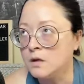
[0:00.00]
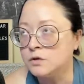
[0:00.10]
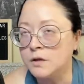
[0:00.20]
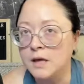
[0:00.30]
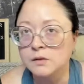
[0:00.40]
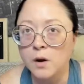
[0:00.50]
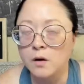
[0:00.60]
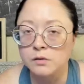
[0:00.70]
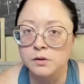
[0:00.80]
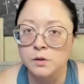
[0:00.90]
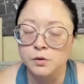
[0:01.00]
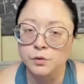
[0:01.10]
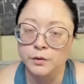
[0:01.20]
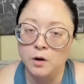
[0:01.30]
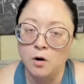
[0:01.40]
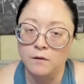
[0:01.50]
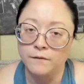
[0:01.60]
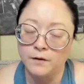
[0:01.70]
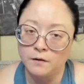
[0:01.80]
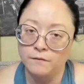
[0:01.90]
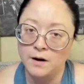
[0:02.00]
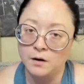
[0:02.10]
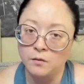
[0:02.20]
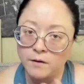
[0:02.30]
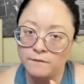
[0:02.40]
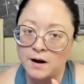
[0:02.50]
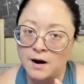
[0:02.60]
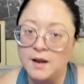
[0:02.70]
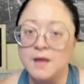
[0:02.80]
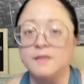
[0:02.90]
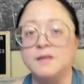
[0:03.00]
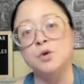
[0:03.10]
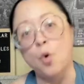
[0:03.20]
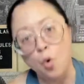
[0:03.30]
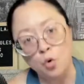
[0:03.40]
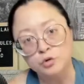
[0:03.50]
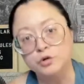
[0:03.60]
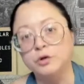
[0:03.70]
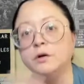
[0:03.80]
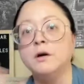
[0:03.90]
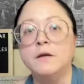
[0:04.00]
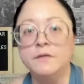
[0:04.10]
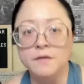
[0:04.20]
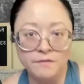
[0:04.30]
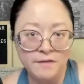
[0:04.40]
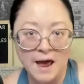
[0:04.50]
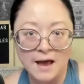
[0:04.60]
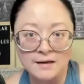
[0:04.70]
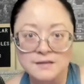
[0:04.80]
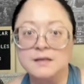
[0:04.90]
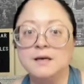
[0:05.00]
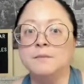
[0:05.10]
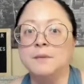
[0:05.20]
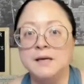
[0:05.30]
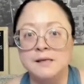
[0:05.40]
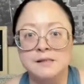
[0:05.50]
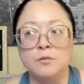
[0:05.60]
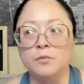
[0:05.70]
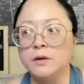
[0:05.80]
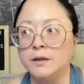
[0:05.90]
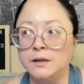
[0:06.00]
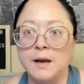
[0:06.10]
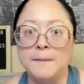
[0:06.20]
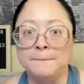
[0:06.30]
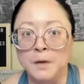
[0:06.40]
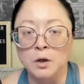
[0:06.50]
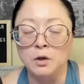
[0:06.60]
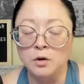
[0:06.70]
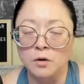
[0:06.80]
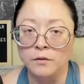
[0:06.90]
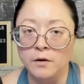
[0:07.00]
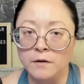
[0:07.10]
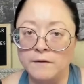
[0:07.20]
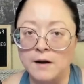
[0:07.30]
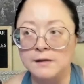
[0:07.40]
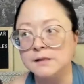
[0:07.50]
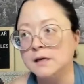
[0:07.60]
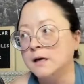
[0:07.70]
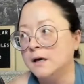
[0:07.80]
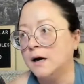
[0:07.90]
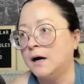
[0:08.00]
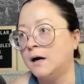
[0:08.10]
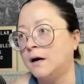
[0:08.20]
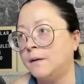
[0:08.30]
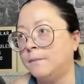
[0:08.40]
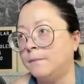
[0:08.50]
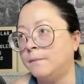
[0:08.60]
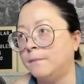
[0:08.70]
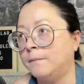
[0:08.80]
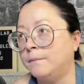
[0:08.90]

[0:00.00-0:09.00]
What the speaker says: So that's why also it's really hard for you to find a grapevine that's older than that, because it really, like, murdered all the grapevines. Um